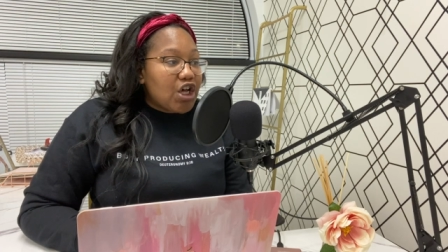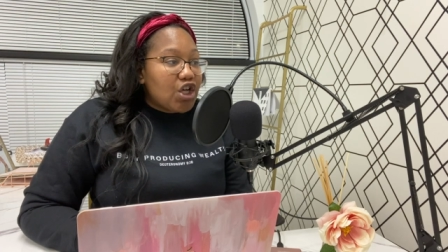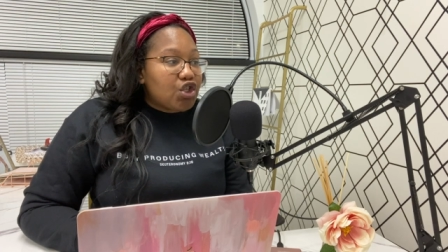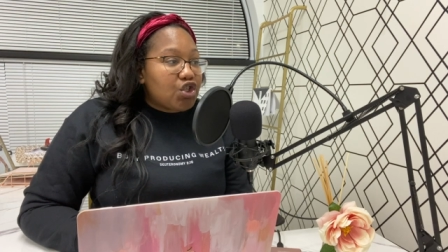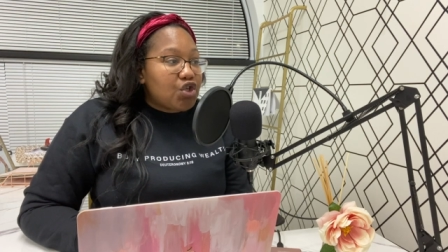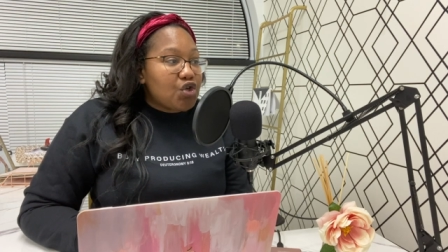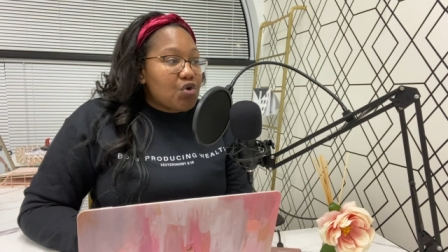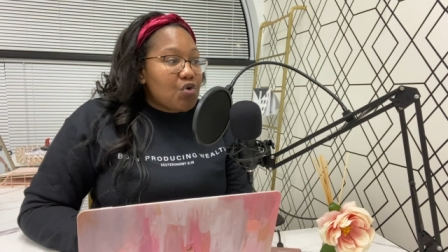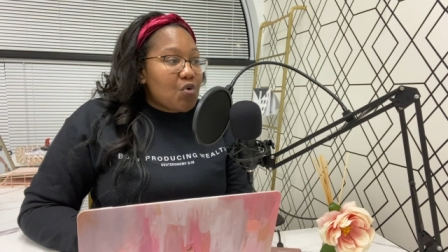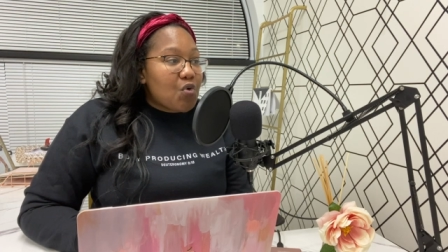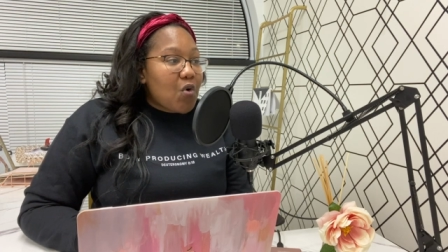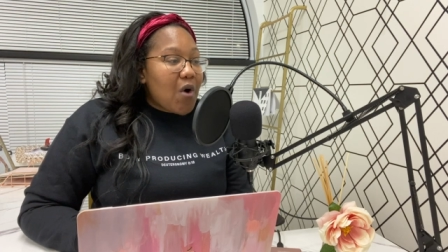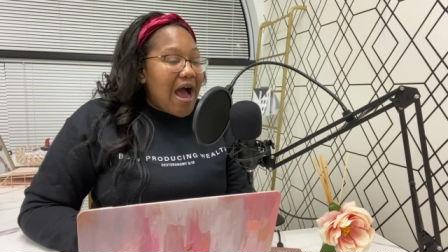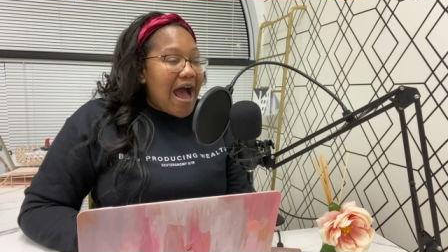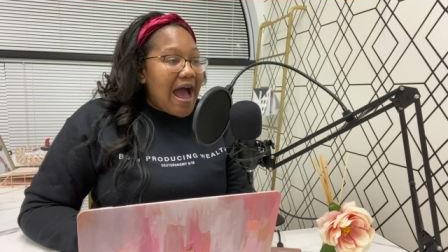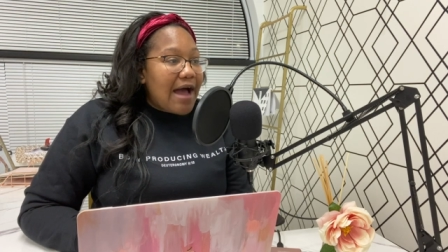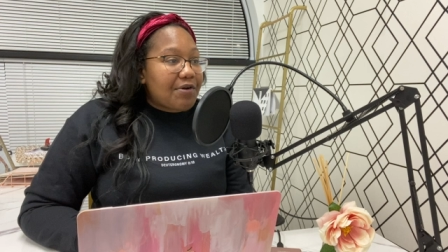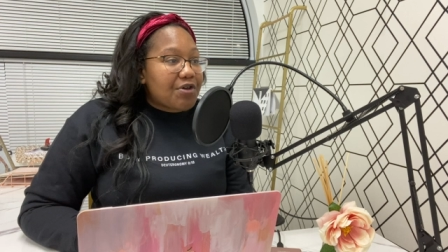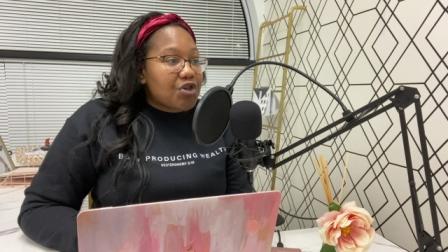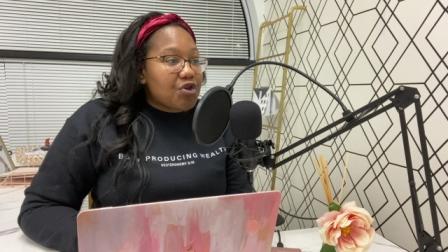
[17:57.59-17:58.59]
to
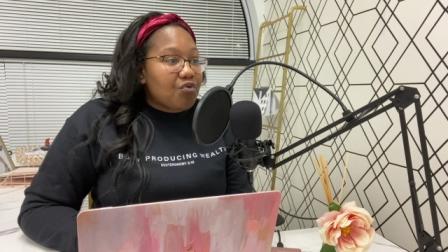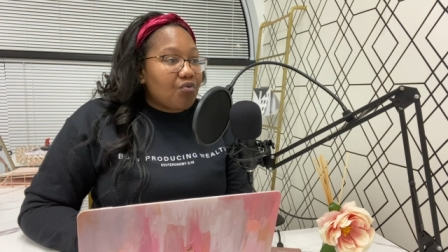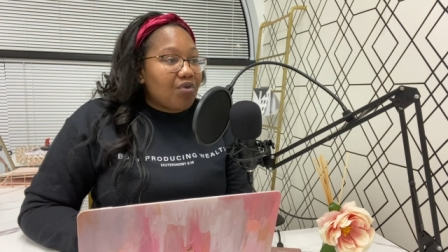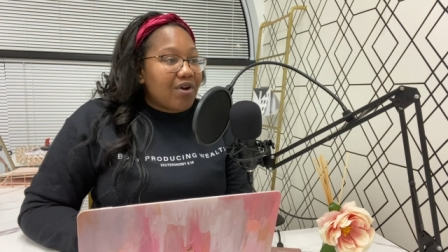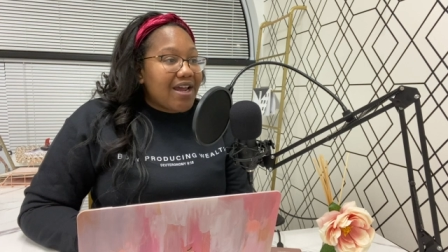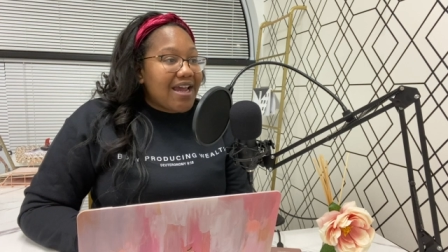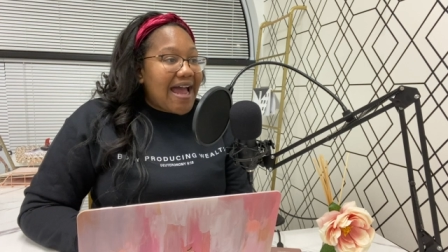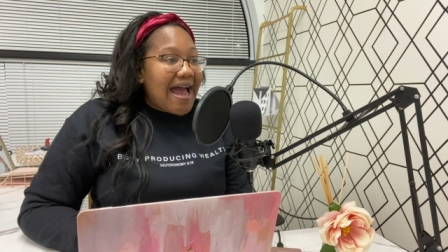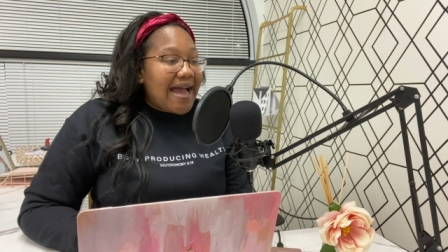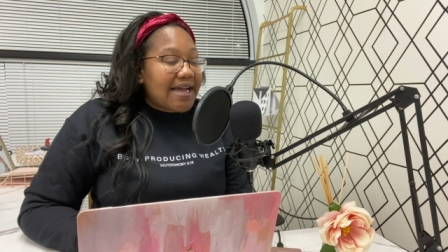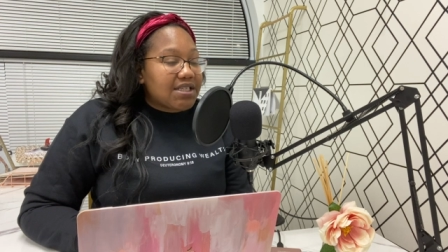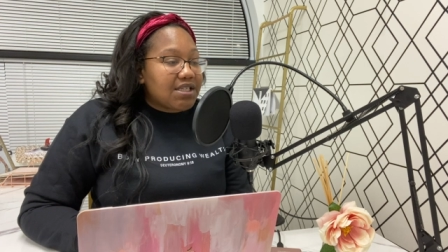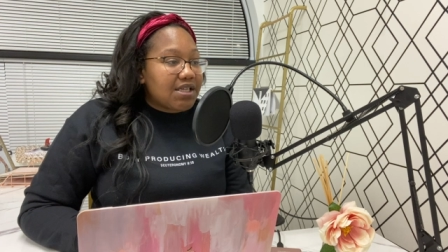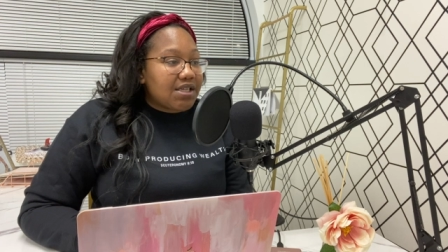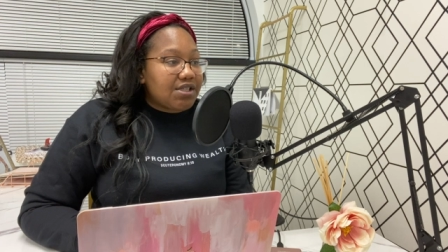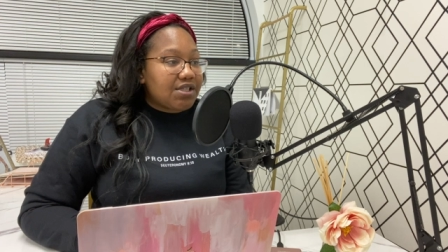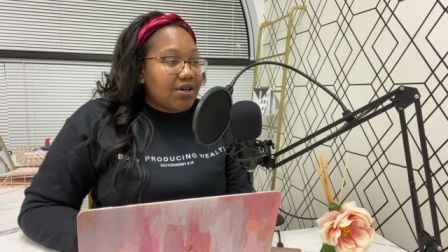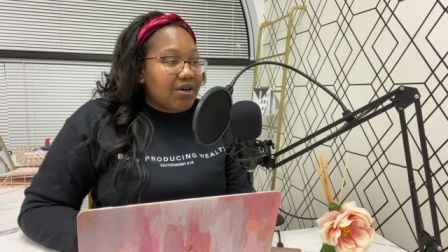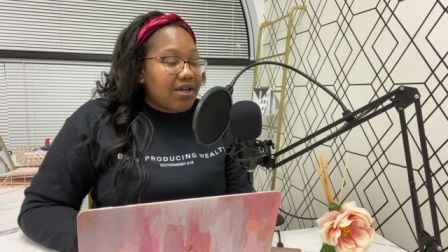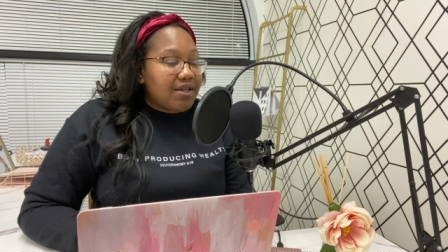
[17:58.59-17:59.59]
how you react to
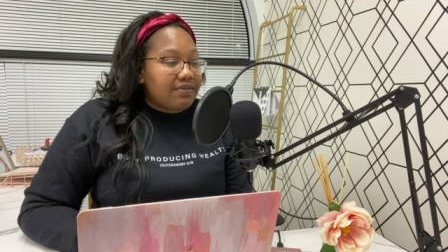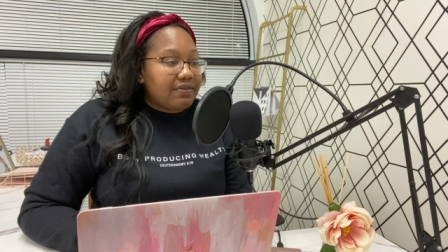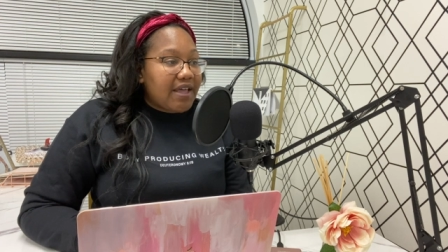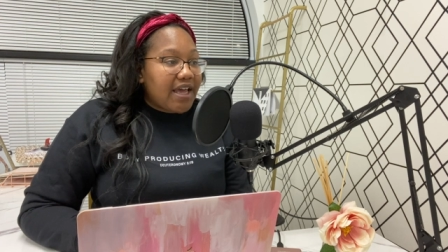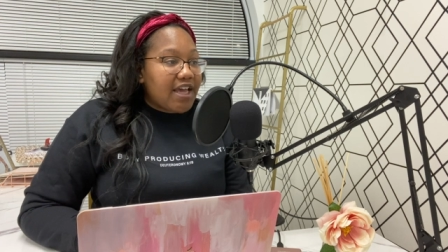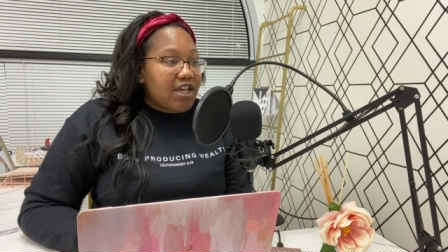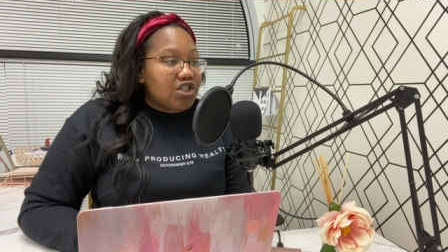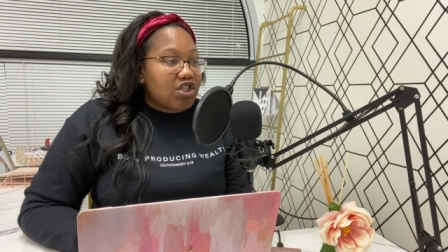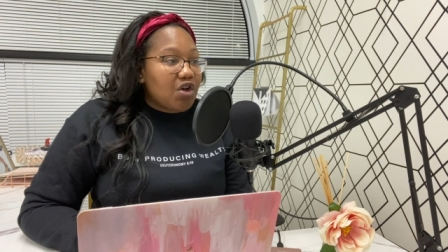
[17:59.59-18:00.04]
certain things.